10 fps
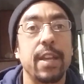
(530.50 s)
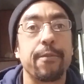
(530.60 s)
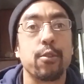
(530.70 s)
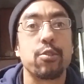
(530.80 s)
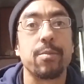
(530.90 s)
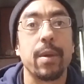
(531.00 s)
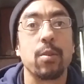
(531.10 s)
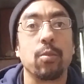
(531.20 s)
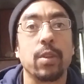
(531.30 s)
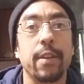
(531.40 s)
a virgin my
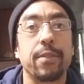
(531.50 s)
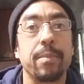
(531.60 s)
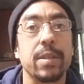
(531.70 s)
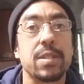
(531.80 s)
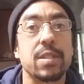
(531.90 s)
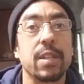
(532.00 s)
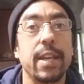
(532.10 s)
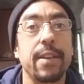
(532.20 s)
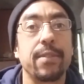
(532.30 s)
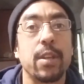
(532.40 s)
whole life than be a
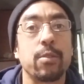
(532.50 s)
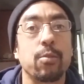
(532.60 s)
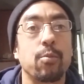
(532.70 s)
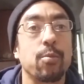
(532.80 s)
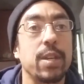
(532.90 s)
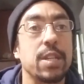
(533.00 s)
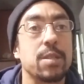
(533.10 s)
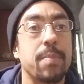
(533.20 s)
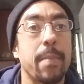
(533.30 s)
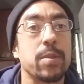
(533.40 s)
slave. Another
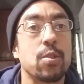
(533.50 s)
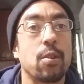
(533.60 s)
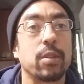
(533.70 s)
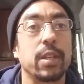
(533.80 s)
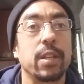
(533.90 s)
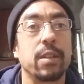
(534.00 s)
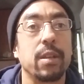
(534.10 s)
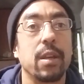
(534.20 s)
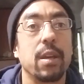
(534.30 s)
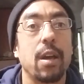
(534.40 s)
agrees, but bizarrely, and
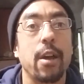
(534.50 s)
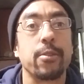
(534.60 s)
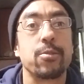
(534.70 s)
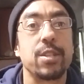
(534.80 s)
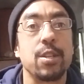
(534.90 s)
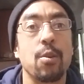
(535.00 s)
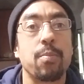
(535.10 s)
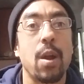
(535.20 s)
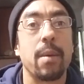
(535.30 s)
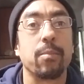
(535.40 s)
others see no
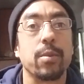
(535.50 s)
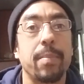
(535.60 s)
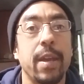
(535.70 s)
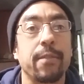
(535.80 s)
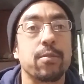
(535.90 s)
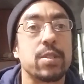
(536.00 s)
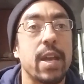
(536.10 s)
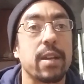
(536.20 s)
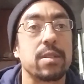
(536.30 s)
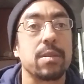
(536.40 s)
problem with paying for
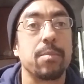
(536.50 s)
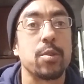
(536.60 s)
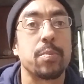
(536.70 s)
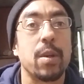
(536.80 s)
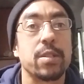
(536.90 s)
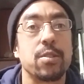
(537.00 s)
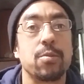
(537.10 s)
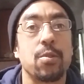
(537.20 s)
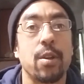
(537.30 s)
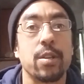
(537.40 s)
sex. Most
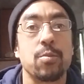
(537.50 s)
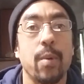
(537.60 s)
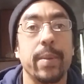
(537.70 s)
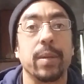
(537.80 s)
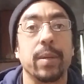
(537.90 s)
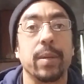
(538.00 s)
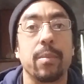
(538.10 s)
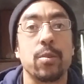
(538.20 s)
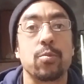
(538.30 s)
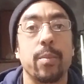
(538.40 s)
prostitutes are honest women.
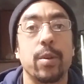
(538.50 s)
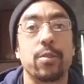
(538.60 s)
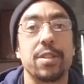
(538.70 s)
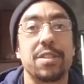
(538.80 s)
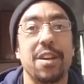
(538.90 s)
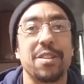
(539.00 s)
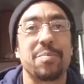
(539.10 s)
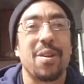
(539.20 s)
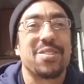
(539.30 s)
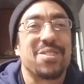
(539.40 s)
Most women are dishonest
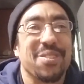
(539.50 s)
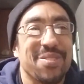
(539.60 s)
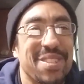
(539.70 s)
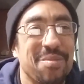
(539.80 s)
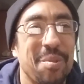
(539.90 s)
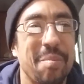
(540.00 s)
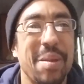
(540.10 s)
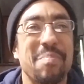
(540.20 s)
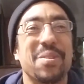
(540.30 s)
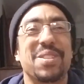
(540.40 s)
prostitutes, as one
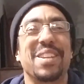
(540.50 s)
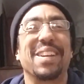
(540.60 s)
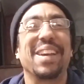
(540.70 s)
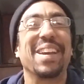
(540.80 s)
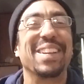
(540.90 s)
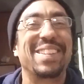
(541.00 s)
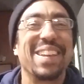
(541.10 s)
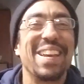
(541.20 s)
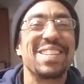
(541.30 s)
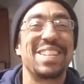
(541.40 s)
man puts it.
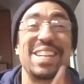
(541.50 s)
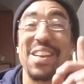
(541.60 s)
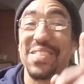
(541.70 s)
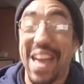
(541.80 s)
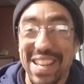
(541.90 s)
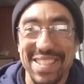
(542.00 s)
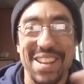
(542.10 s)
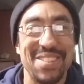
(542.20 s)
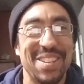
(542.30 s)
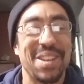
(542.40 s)
See, now that
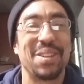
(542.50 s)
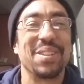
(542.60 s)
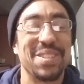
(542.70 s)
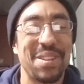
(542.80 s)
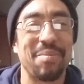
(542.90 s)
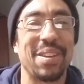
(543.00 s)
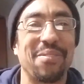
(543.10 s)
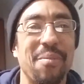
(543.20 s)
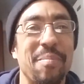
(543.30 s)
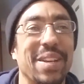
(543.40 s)
sounds like something
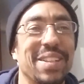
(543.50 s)
from